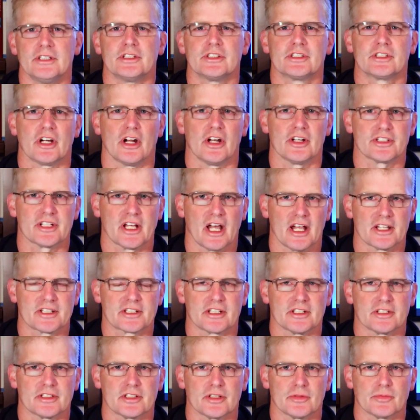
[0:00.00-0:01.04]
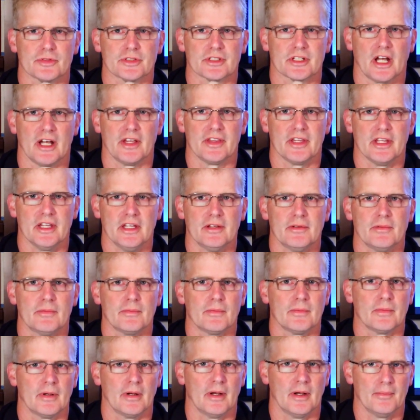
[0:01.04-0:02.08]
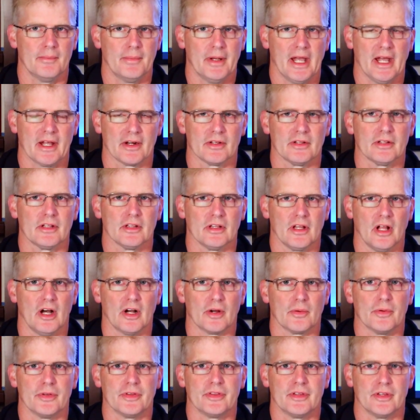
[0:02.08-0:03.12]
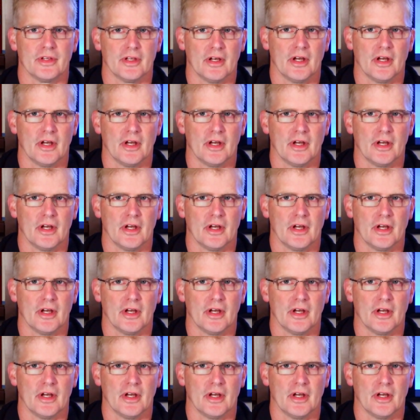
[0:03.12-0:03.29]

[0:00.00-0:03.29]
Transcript: Charles Hoskinson was on the panel along with